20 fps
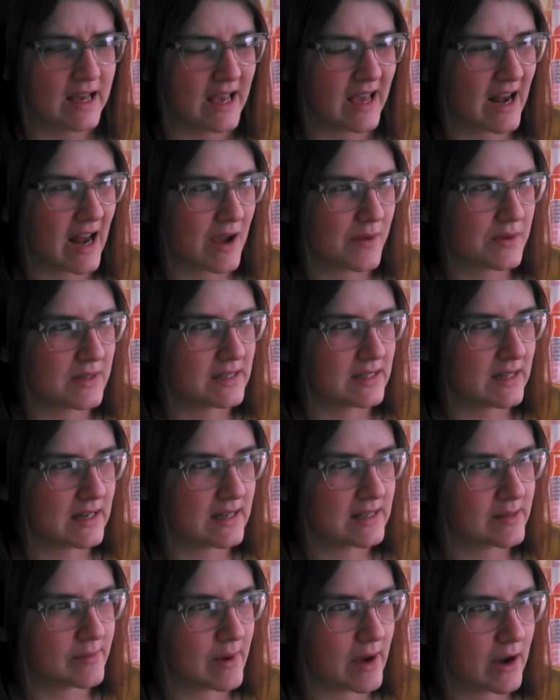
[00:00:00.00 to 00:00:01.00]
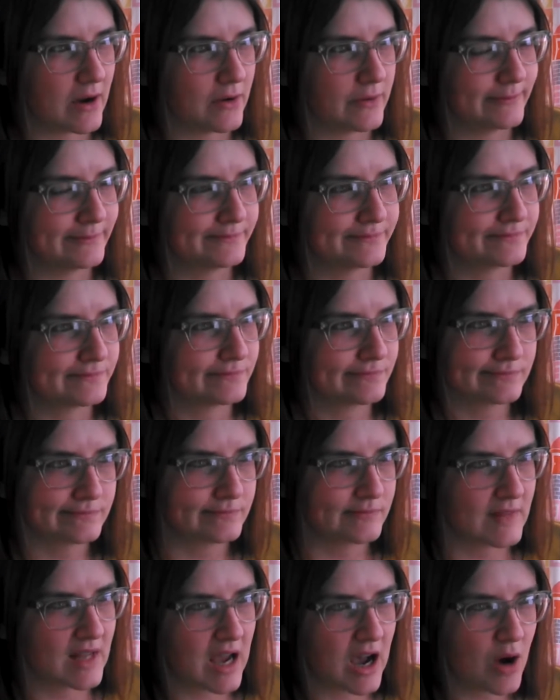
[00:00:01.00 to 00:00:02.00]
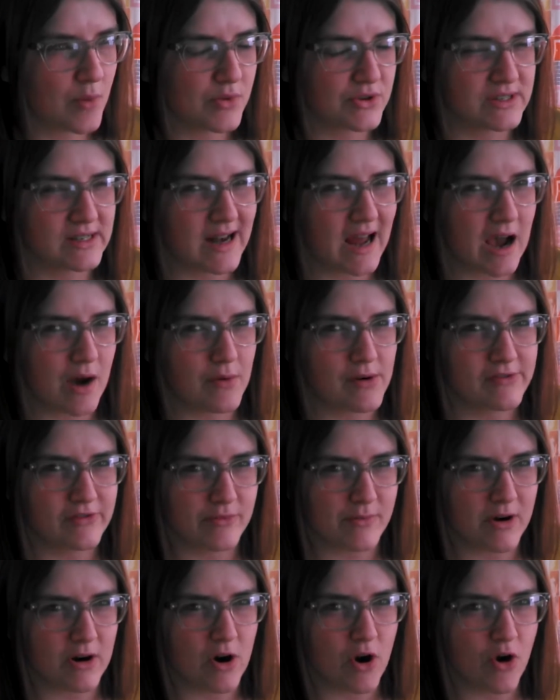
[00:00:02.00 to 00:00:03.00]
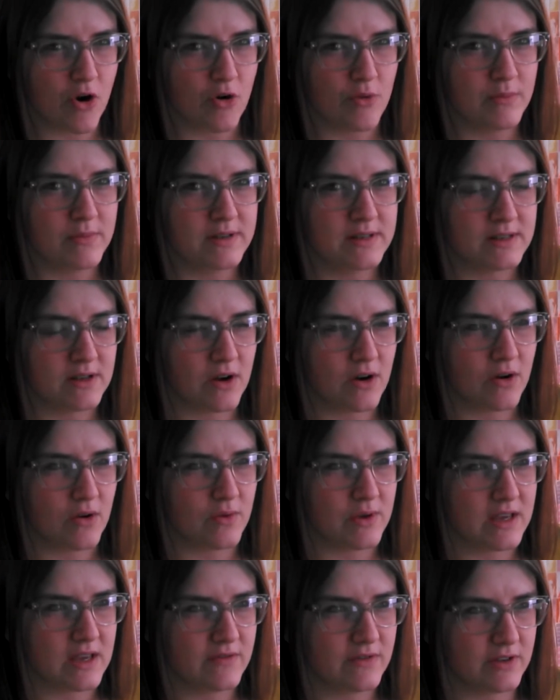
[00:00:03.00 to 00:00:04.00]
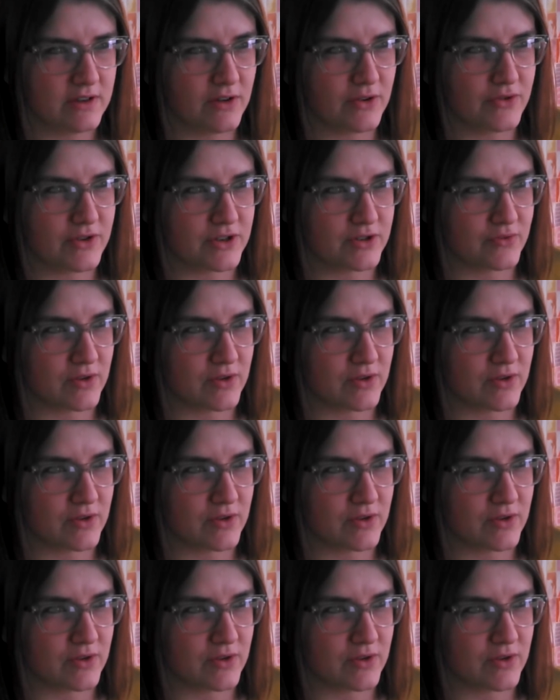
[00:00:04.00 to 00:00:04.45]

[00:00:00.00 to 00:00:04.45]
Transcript: And Iowa City is about almost an hour from our home. So even though this